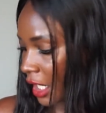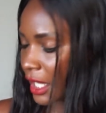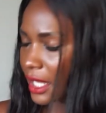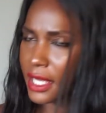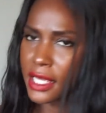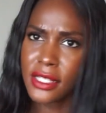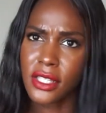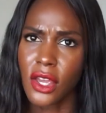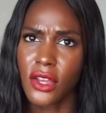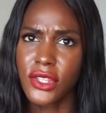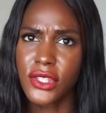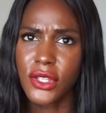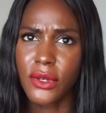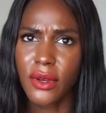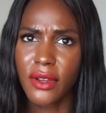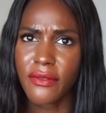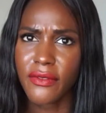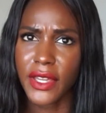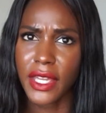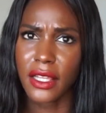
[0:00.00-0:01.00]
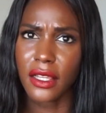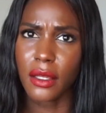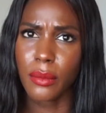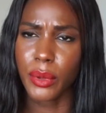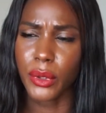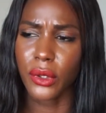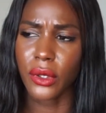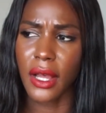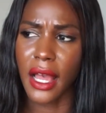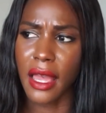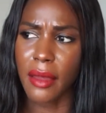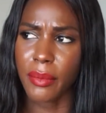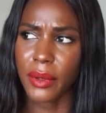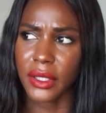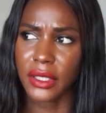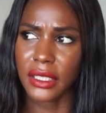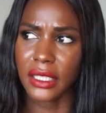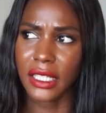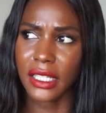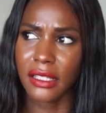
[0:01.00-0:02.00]
It's also available, I
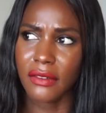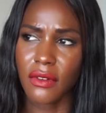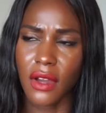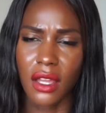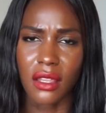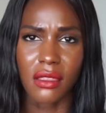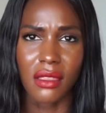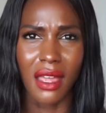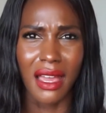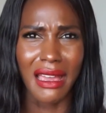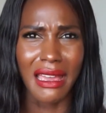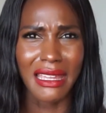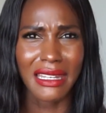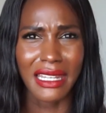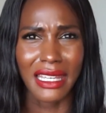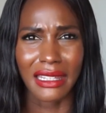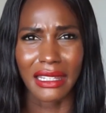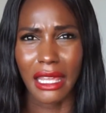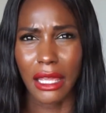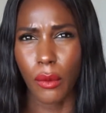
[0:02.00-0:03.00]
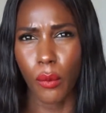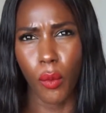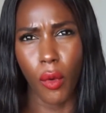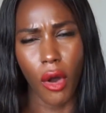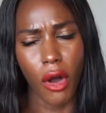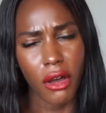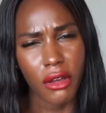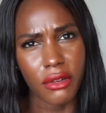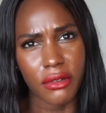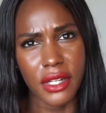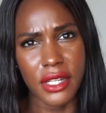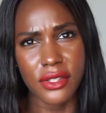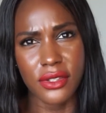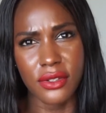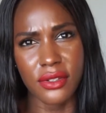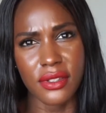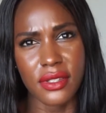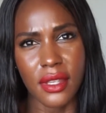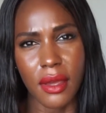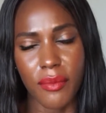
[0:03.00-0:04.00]
believe, online at like Walgreens
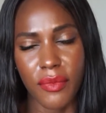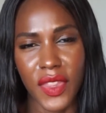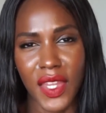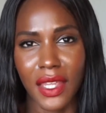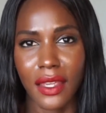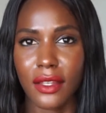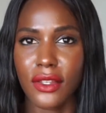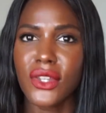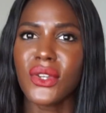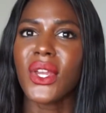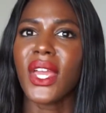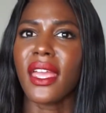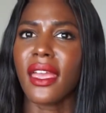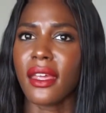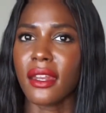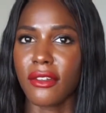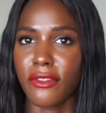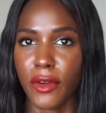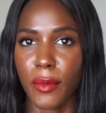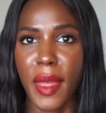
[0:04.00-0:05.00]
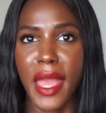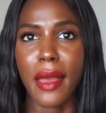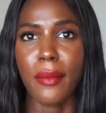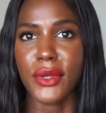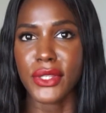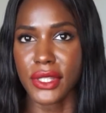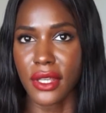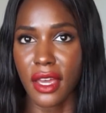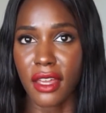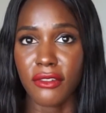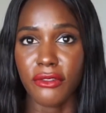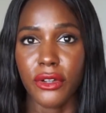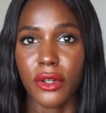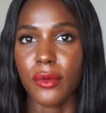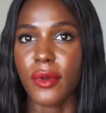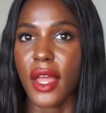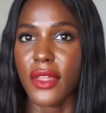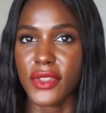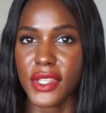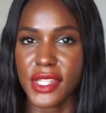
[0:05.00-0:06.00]
or something, and you can get it from Amazon for
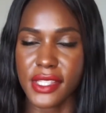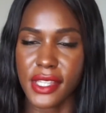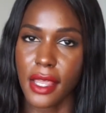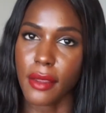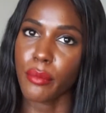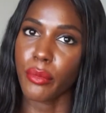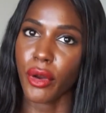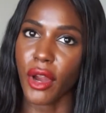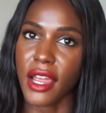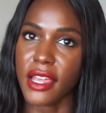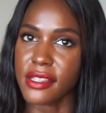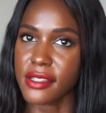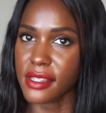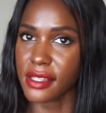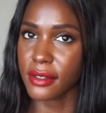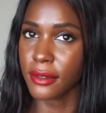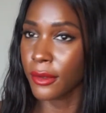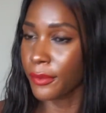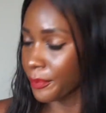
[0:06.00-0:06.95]
around the same price.